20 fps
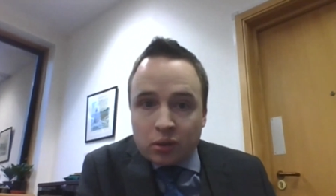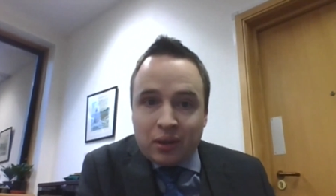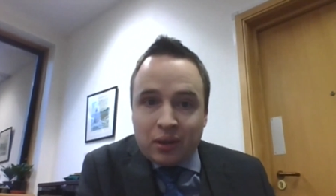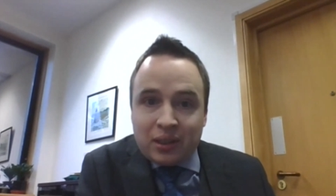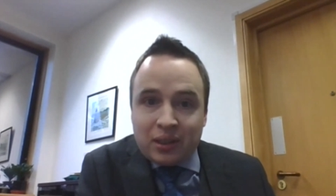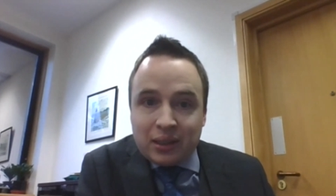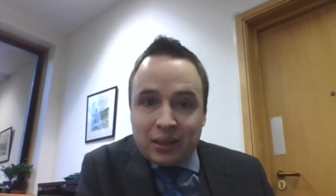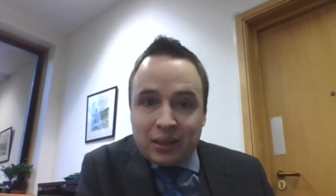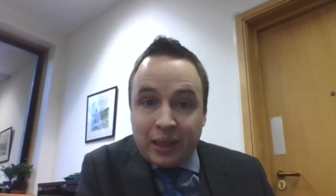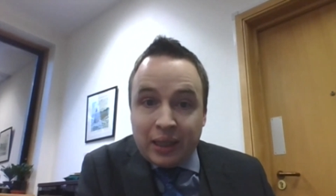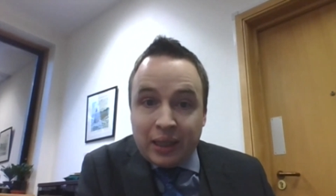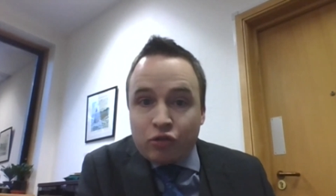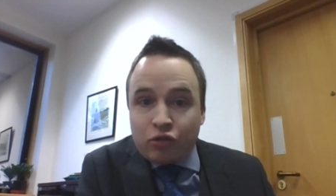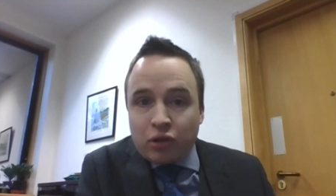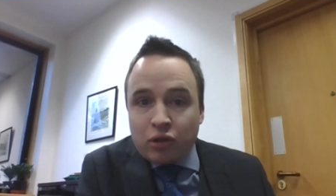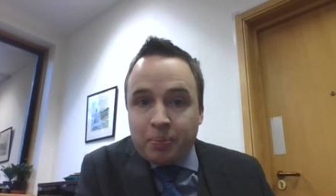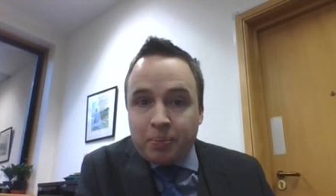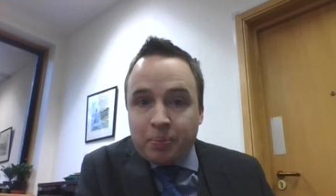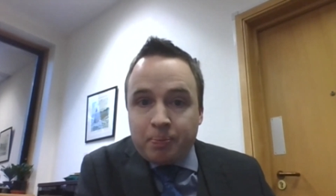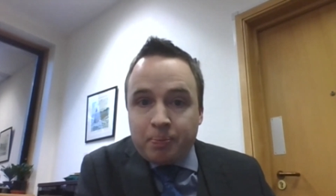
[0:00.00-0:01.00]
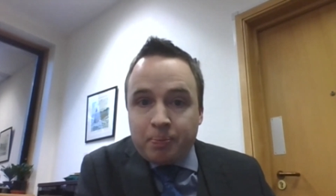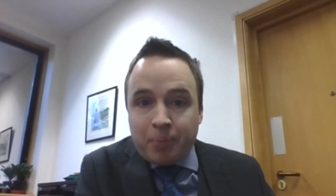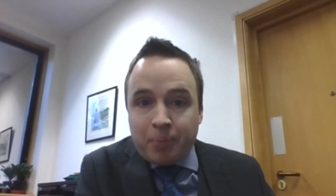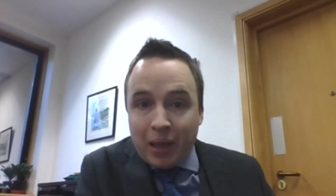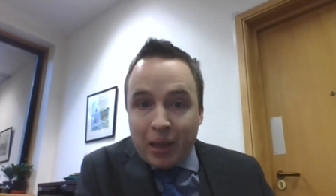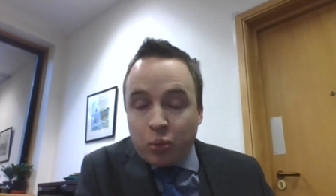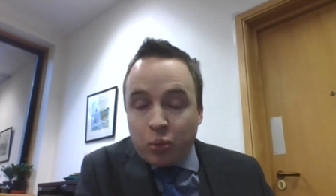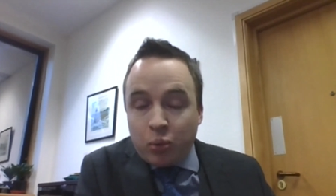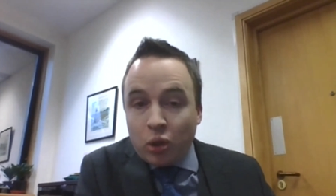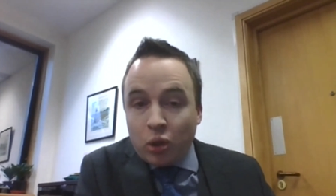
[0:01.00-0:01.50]
So this is literally
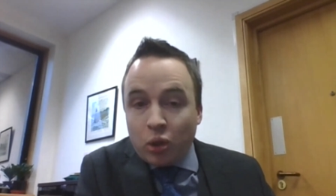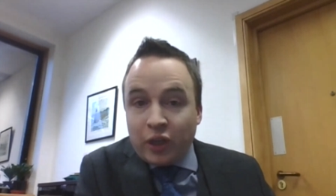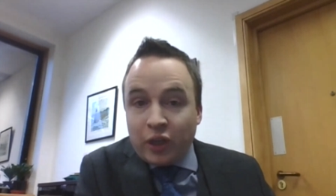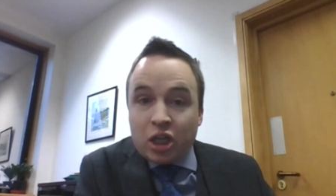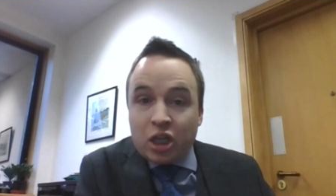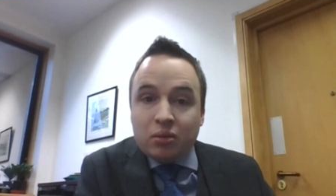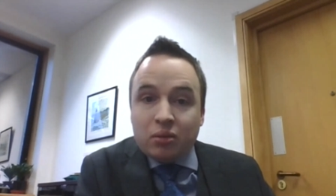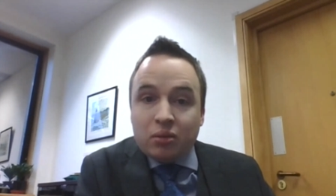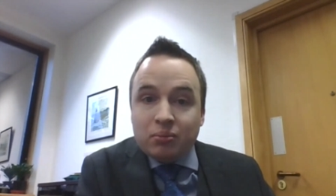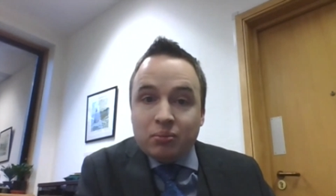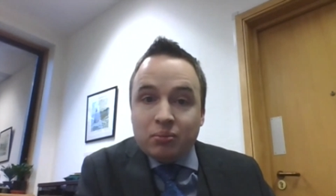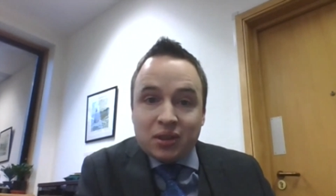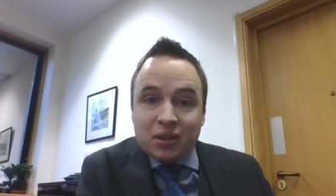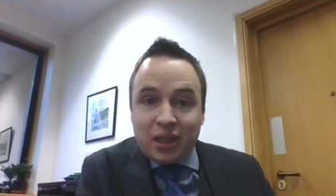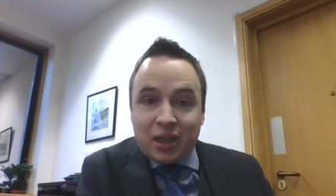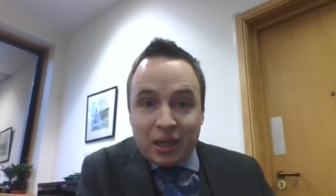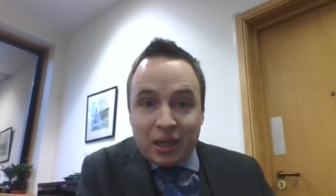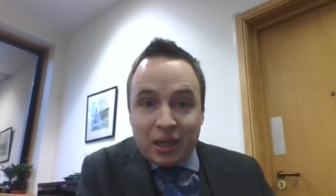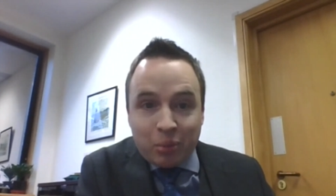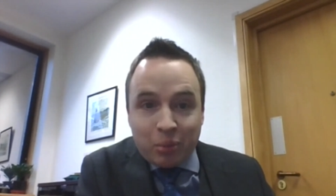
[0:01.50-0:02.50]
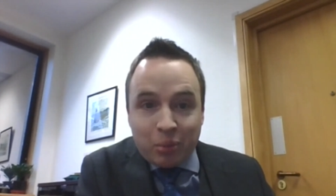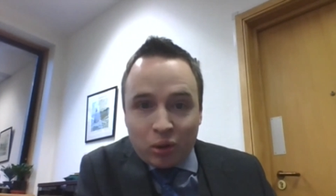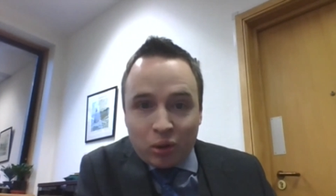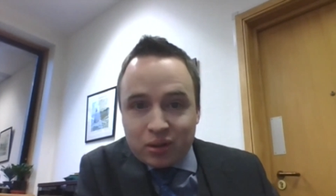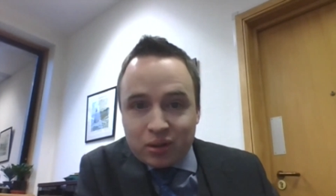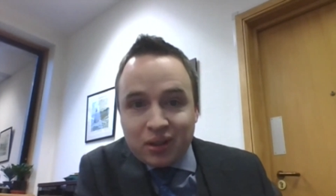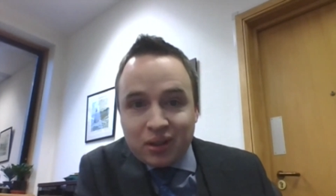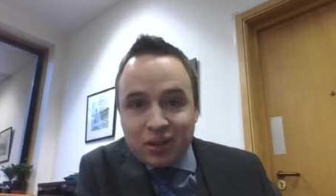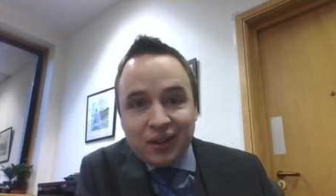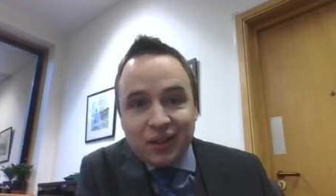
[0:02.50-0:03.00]
paperwork that comes in a
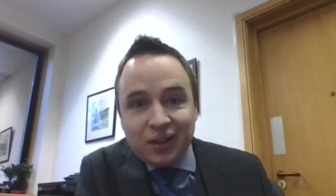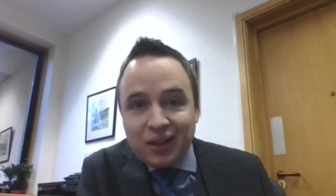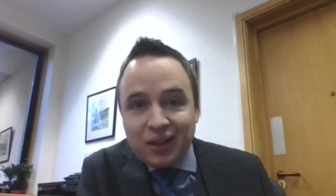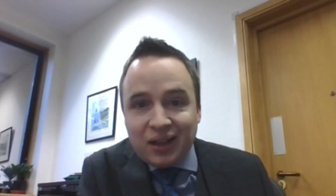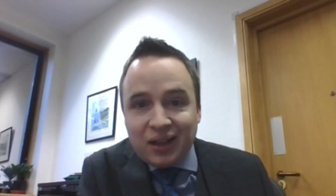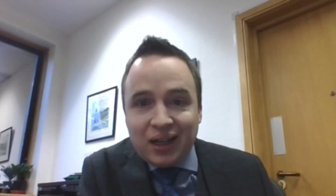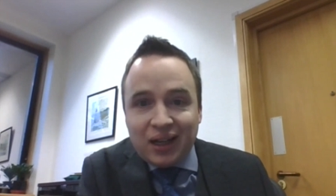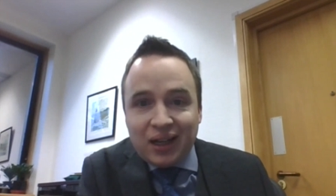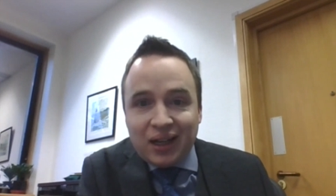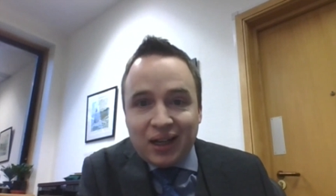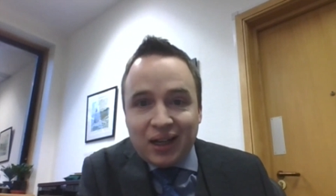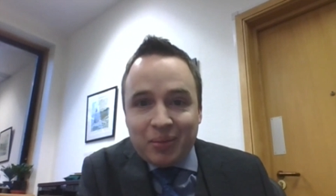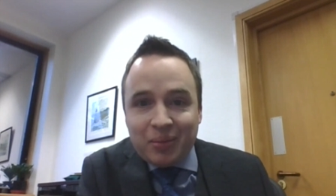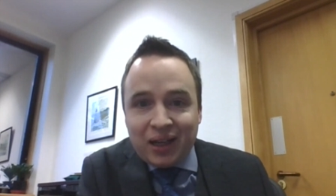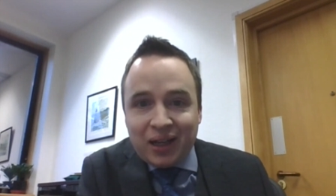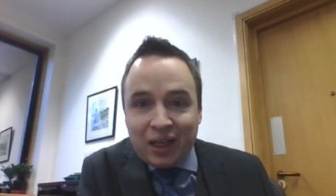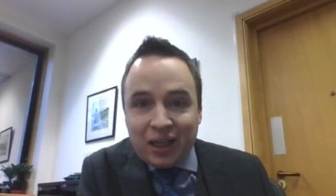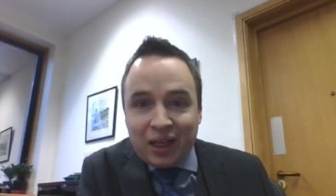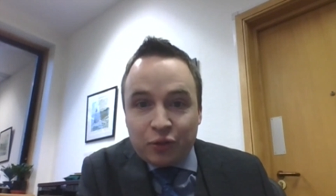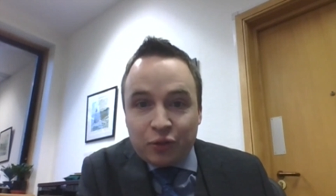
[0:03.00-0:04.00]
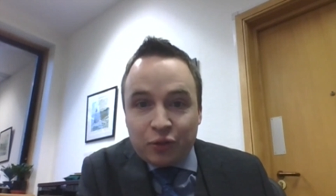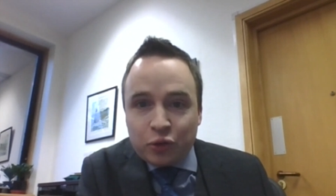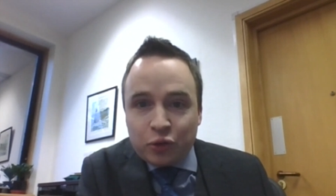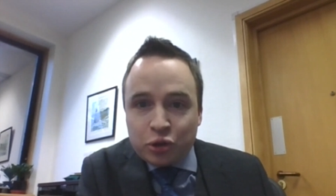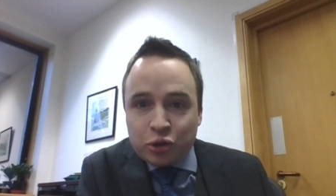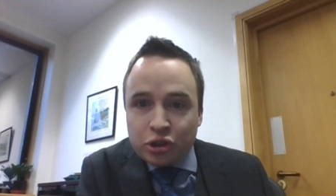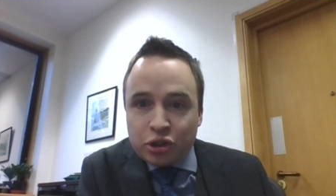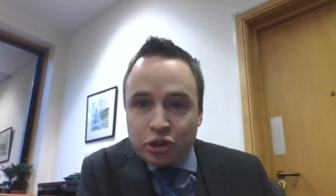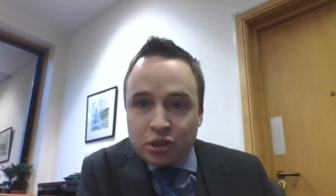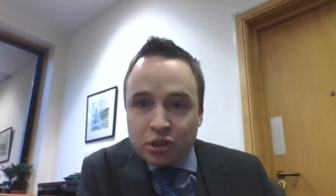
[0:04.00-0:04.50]
box, and it's for
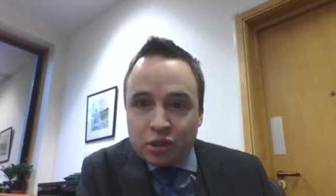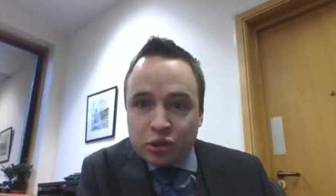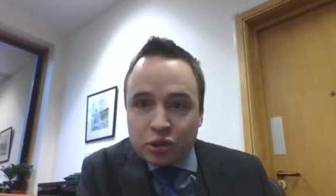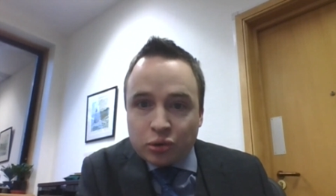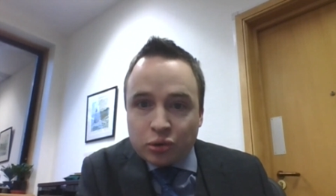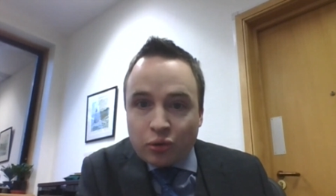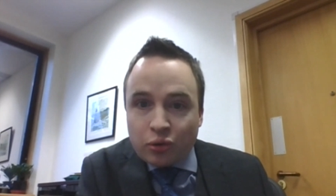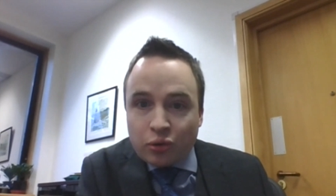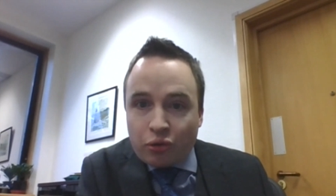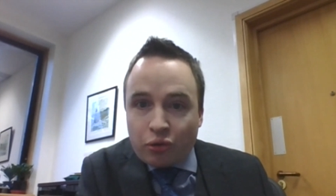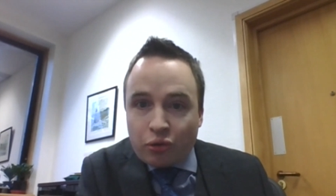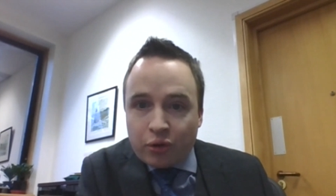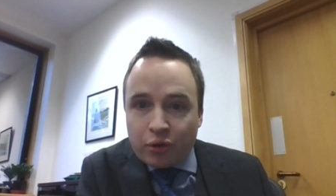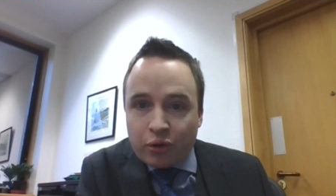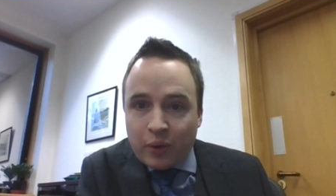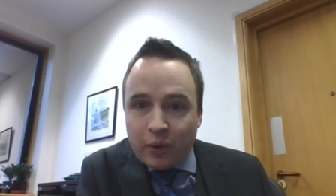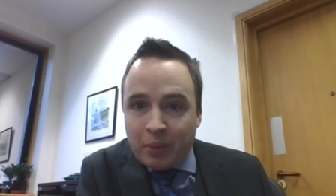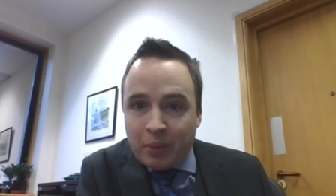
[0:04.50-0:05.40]
judges to sort through.